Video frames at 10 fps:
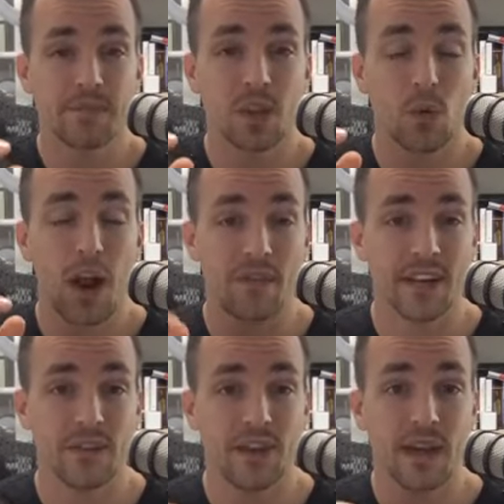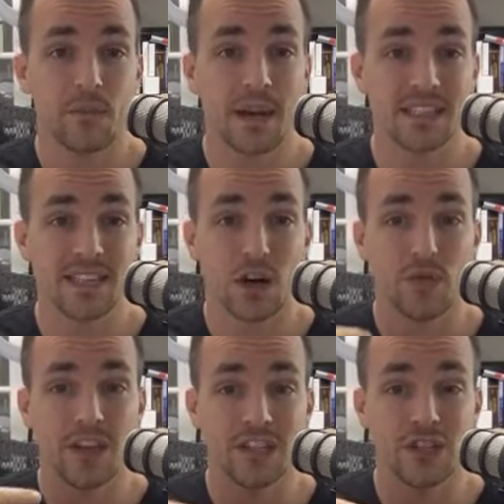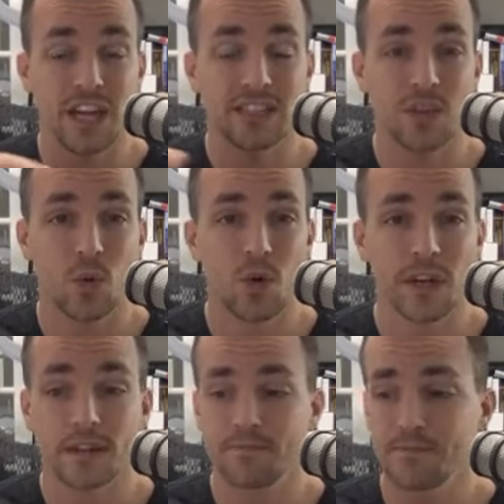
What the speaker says: we're having an event, myself and Jason Hornig.